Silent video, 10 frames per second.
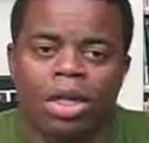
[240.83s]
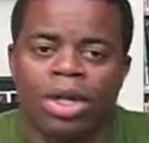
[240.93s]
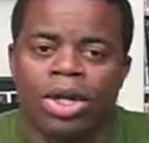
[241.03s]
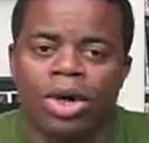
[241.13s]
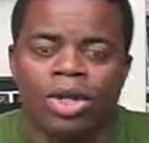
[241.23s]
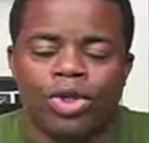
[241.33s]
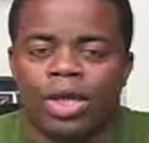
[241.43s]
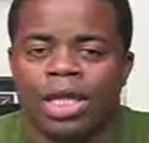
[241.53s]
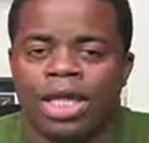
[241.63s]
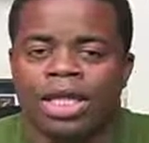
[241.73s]
and you
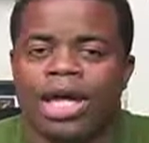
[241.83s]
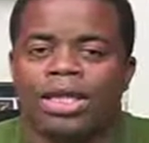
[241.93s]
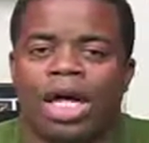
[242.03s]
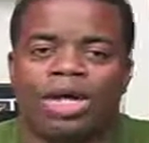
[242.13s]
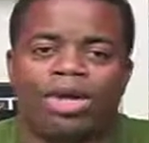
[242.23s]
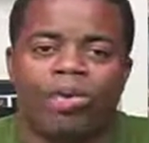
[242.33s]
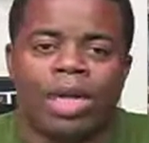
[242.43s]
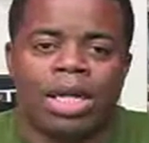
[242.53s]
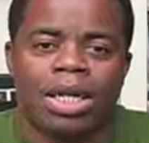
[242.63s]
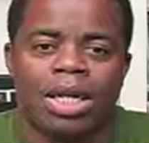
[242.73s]
can get that done in a
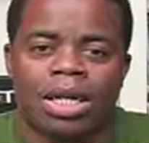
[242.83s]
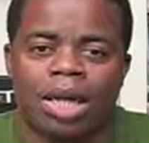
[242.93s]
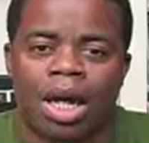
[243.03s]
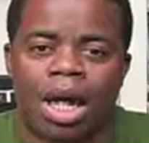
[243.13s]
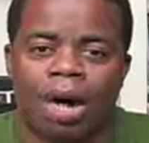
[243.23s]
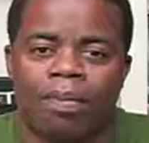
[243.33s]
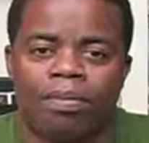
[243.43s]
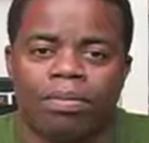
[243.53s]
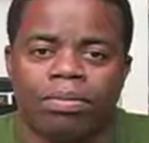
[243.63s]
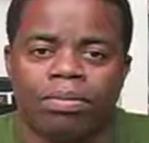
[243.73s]
week,
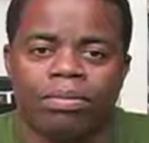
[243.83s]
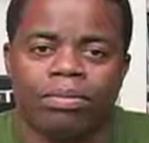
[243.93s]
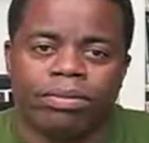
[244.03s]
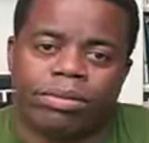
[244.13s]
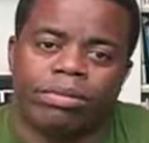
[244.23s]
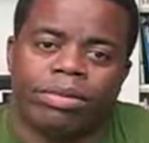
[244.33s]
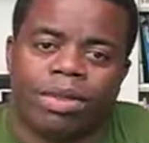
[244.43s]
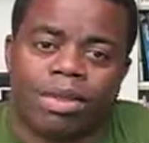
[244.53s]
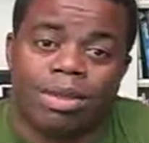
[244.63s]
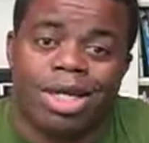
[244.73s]
and
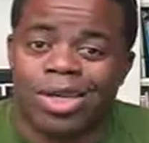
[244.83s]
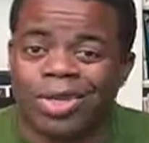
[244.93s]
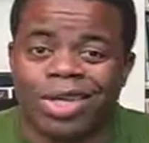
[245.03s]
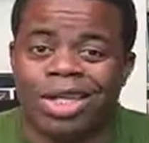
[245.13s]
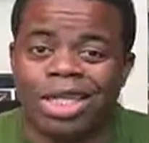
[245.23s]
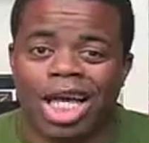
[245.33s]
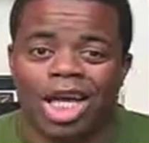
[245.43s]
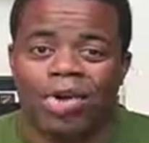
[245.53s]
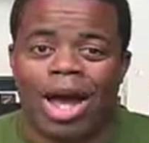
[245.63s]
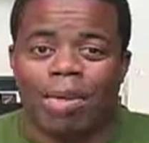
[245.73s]
it's going to look
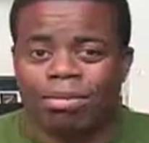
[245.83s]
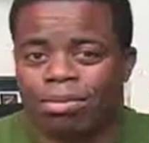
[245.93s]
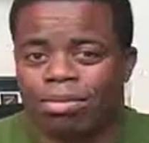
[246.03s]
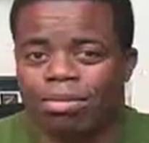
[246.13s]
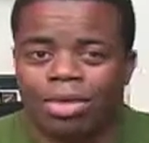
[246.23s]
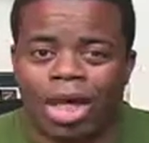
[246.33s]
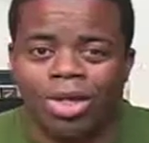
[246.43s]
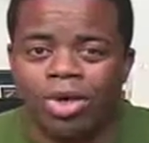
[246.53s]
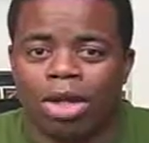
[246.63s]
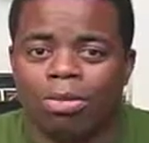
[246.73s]
like crap,
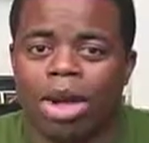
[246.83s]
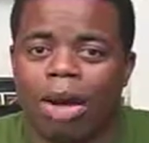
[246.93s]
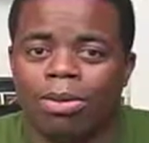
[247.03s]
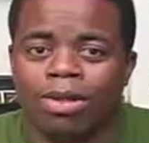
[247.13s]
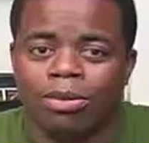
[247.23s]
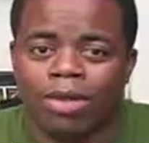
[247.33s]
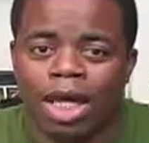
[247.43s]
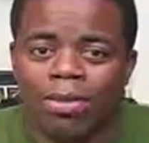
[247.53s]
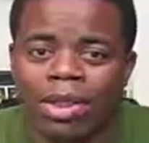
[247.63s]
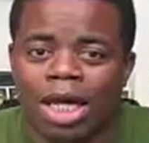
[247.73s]
then you can promise them it's
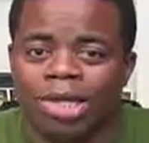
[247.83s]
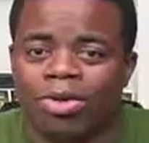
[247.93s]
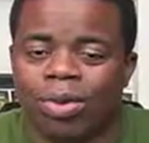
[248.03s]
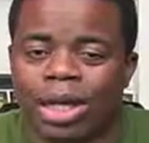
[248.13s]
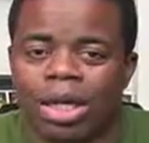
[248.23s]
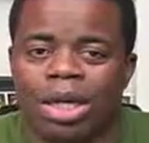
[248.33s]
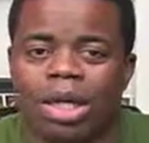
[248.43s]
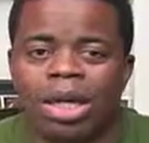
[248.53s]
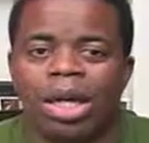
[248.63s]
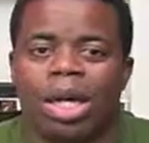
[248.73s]
going to be done in a week.
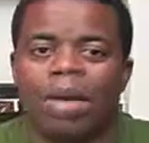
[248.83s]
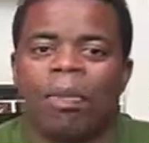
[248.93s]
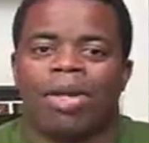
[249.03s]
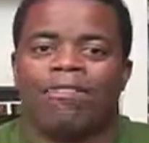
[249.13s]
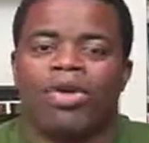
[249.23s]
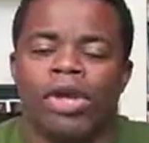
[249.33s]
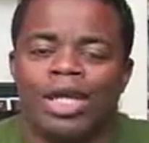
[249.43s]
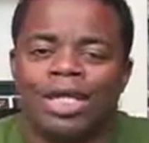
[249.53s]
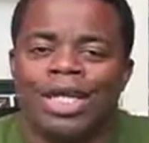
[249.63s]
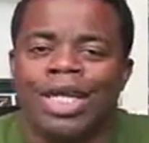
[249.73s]
But if you
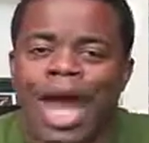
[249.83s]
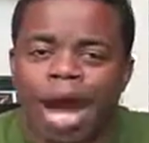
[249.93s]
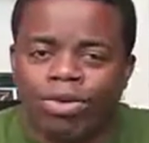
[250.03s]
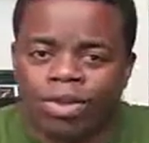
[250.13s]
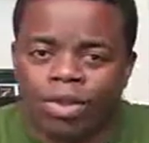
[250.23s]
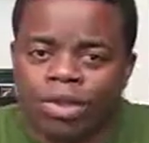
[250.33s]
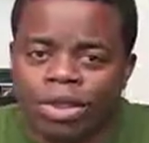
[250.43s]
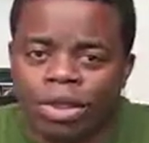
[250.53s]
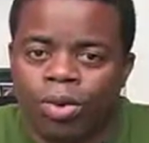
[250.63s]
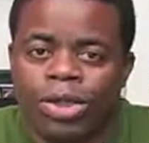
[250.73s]
intend to outsource
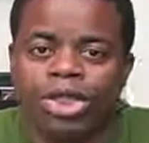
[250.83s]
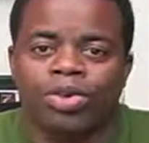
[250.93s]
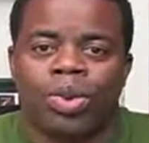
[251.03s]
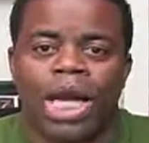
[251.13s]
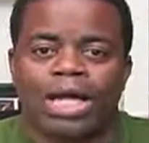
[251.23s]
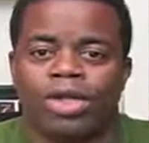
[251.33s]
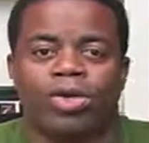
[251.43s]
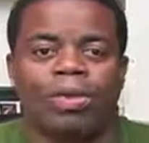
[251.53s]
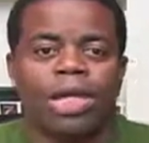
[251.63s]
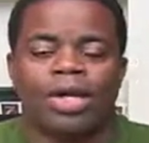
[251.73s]
it, which is what I
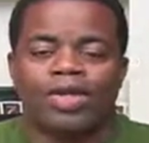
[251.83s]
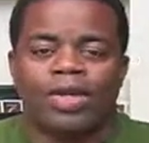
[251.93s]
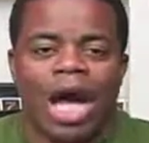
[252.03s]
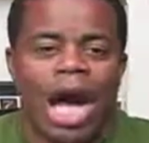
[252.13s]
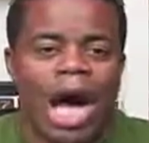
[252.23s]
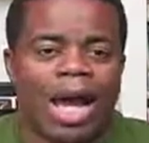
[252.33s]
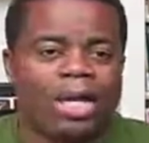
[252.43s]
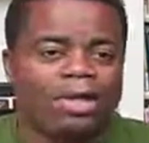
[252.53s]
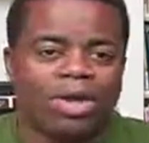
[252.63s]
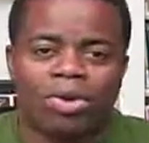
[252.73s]
do because
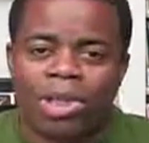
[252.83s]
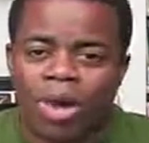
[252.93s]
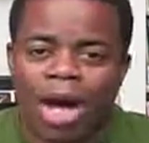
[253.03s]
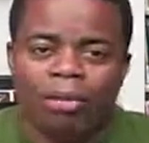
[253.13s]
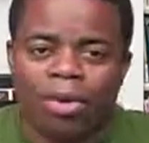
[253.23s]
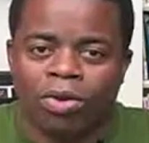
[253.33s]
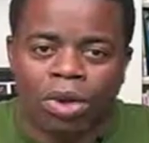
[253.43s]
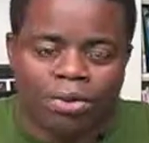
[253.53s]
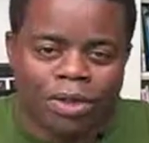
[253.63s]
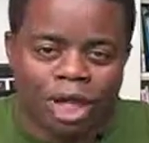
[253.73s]
I don't know how to build
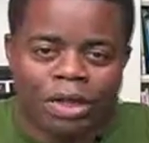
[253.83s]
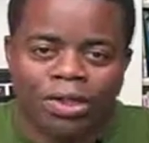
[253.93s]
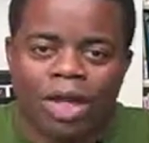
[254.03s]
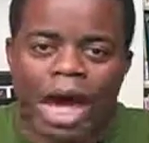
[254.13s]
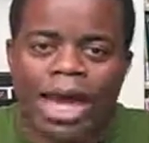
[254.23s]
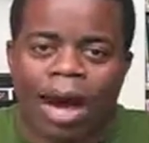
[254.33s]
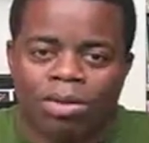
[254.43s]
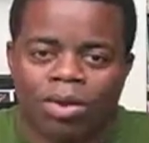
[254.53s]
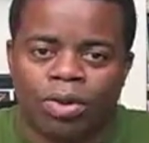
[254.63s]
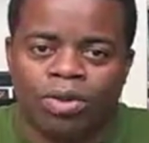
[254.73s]
websites, I
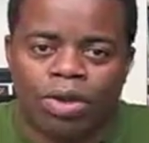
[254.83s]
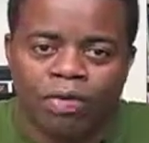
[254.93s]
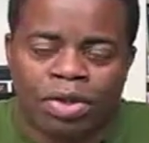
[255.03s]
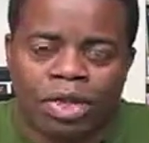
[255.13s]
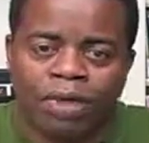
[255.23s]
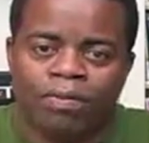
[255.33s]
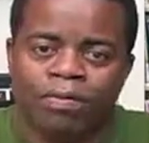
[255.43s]
outsource everything.